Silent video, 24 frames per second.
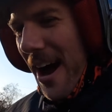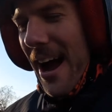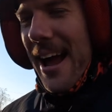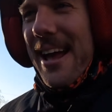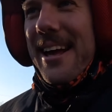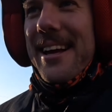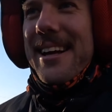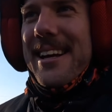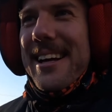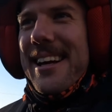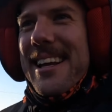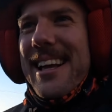right.
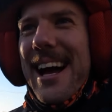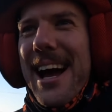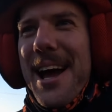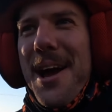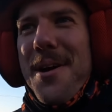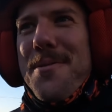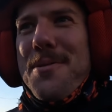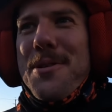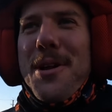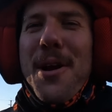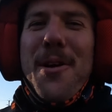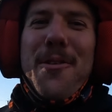I
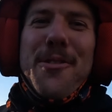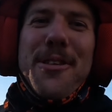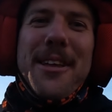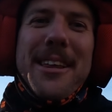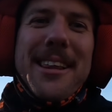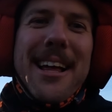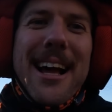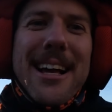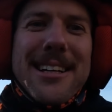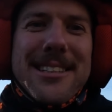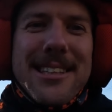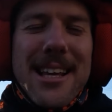hope you don't think
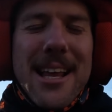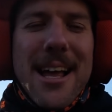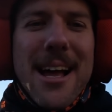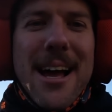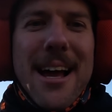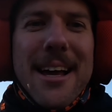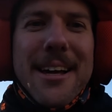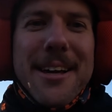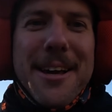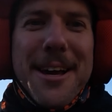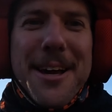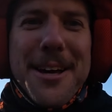that's
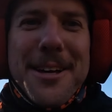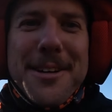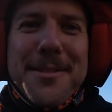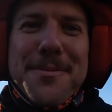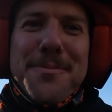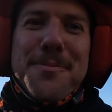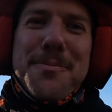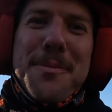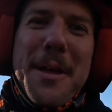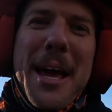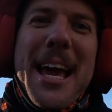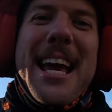like
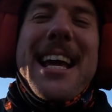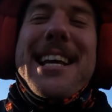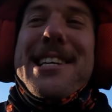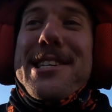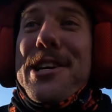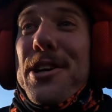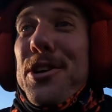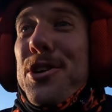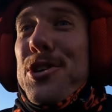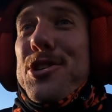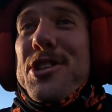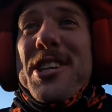
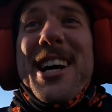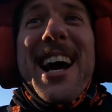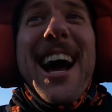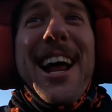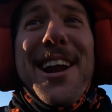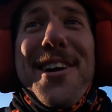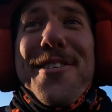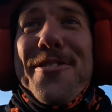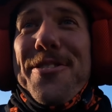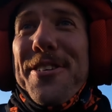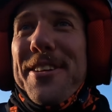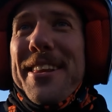easy because I
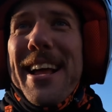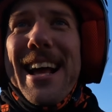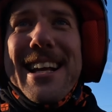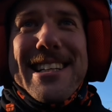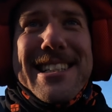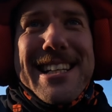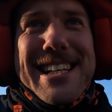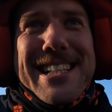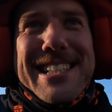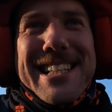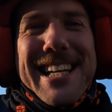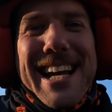don't think
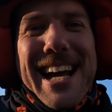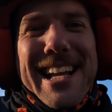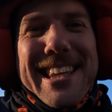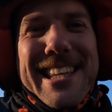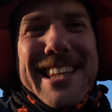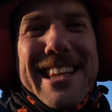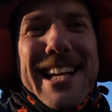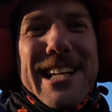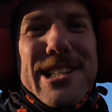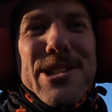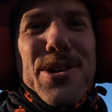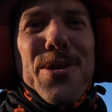that's easy. I
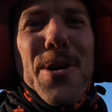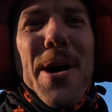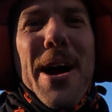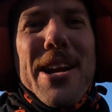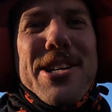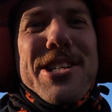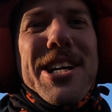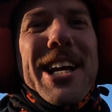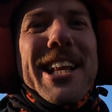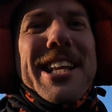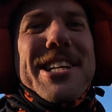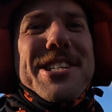think that's quite
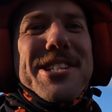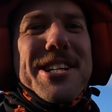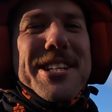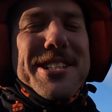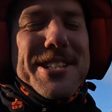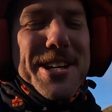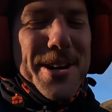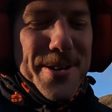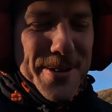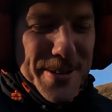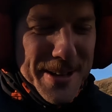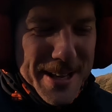challenging.
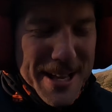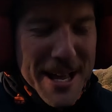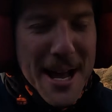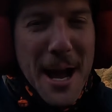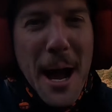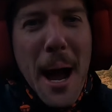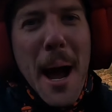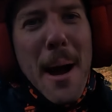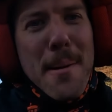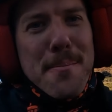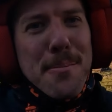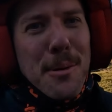So
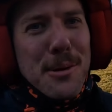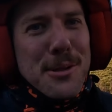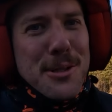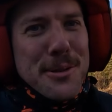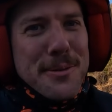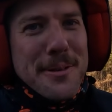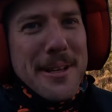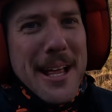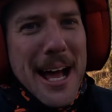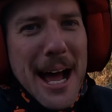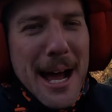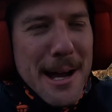I'm
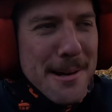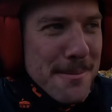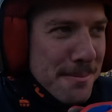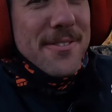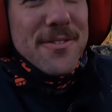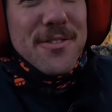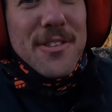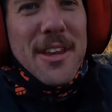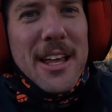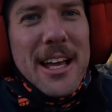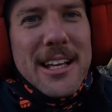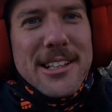buzzing with that.
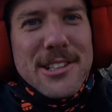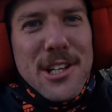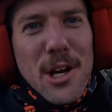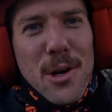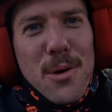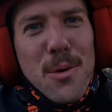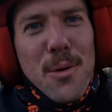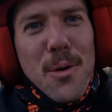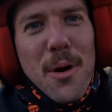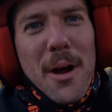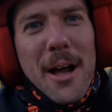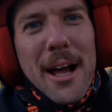
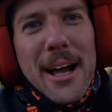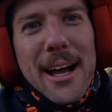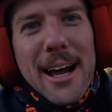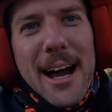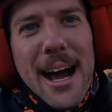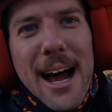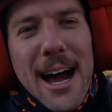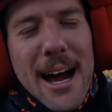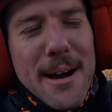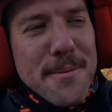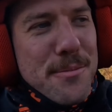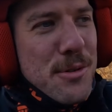So
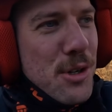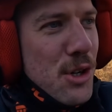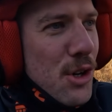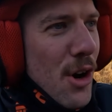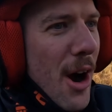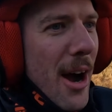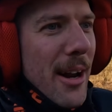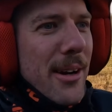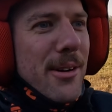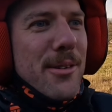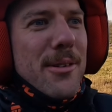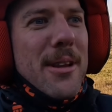I'm
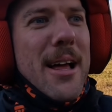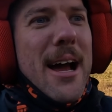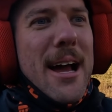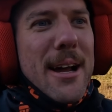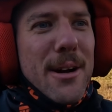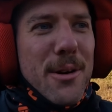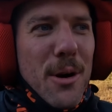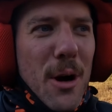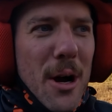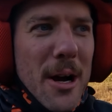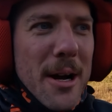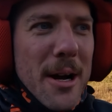trying to like